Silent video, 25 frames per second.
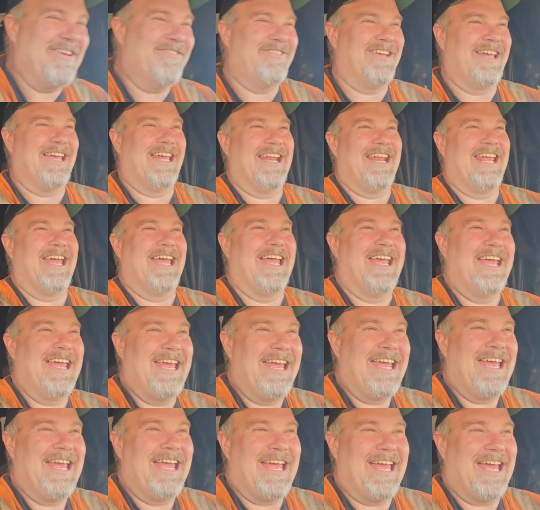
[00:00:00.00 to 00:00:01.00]
But
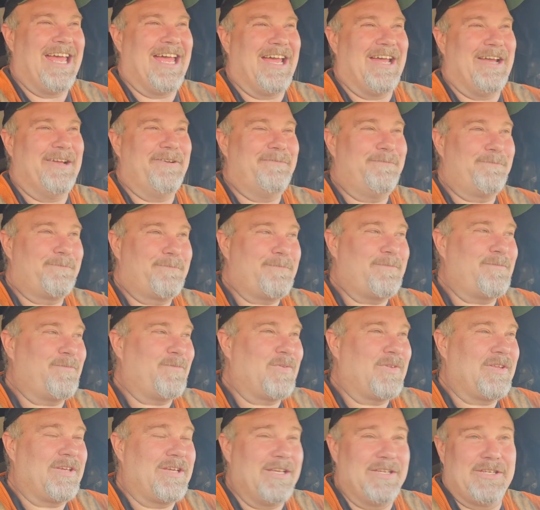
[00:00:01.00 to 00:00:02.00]

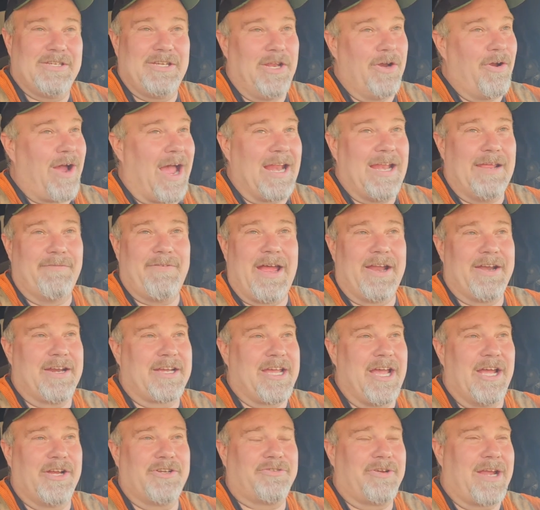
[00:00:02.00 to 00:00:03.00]
you know, I live out in
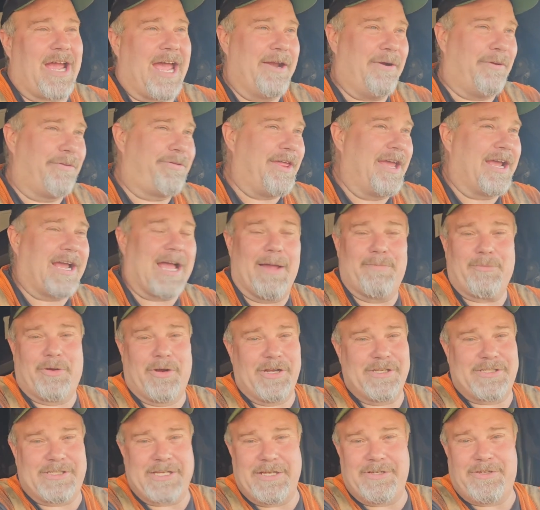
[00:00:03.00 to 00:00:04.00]
the country. I don't think I'm
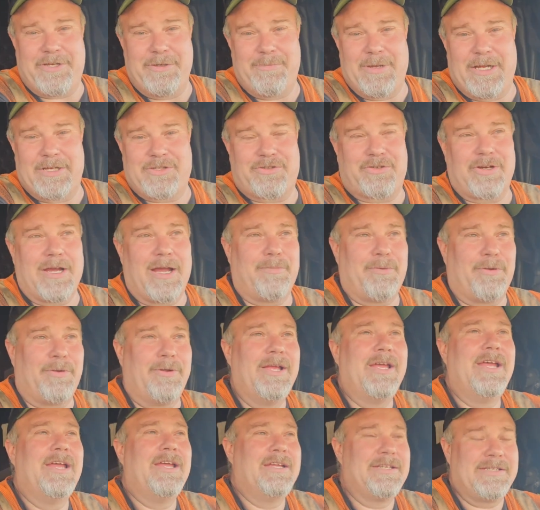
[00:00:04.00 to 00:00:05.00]
going to see too much trouble
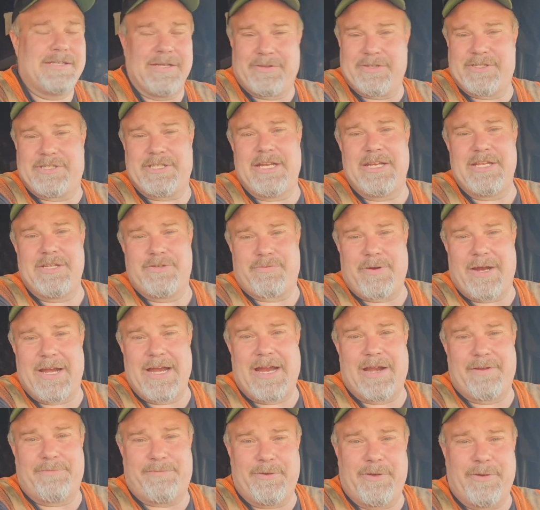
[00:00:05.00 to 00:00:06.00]
until the cities run
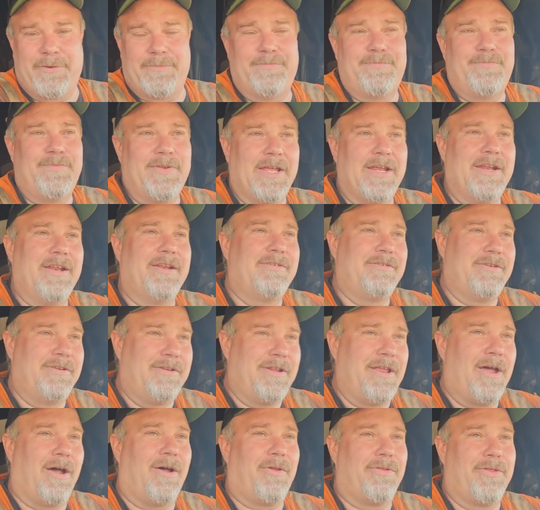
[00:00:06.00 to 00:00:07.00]
out of food.
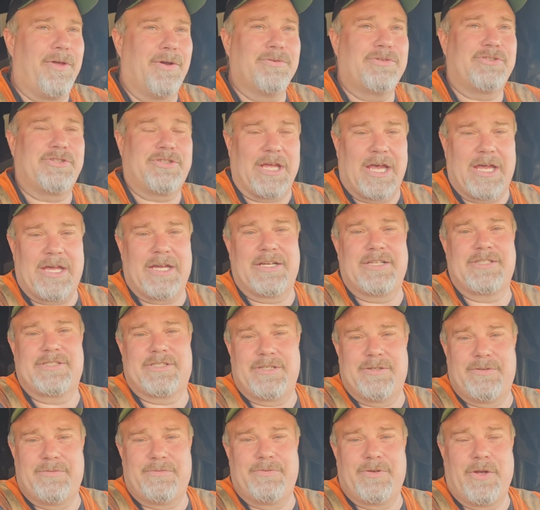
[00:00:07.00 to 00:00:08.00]
And all those thugs
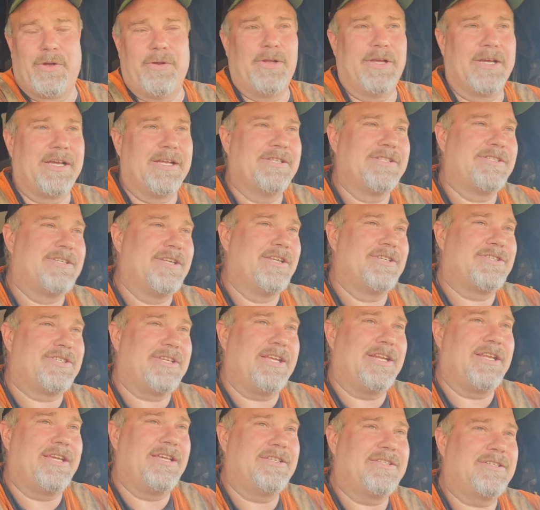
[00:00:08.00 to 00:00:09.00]
and hooligans in the
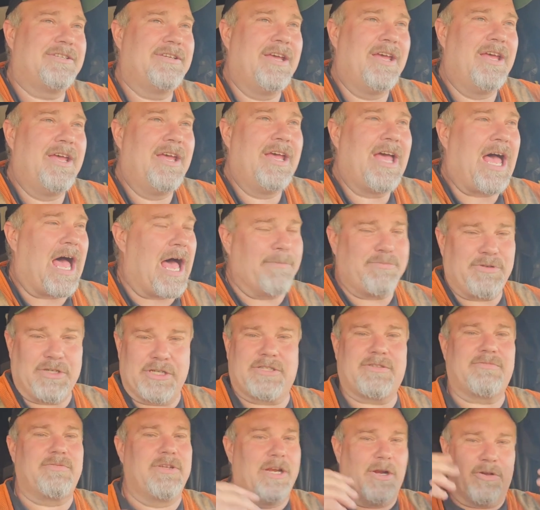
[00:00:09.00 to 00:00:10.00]
cities, I'm
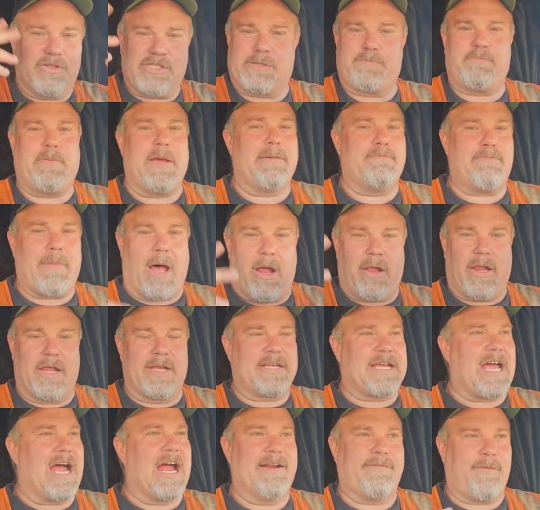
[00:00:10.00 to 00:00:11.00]
just, you know,
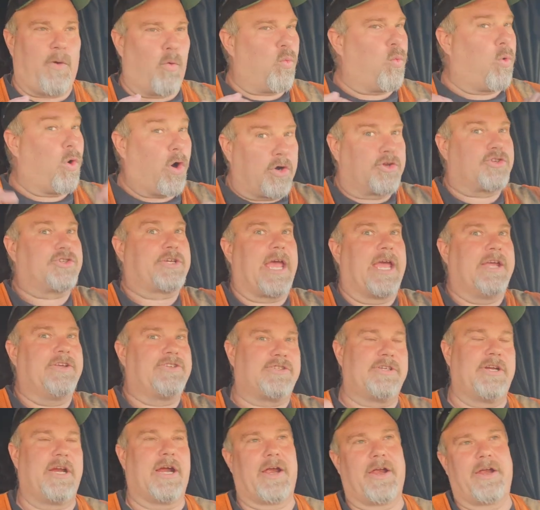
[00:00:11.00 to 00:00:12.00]
spitballing kind of a worst case
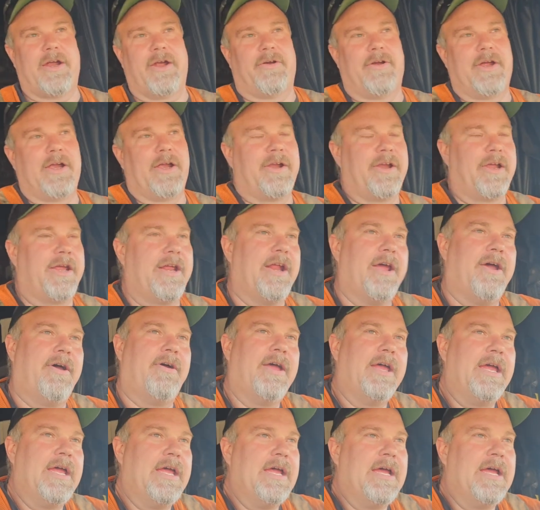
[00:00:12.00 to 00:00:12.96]
scenario here, you know.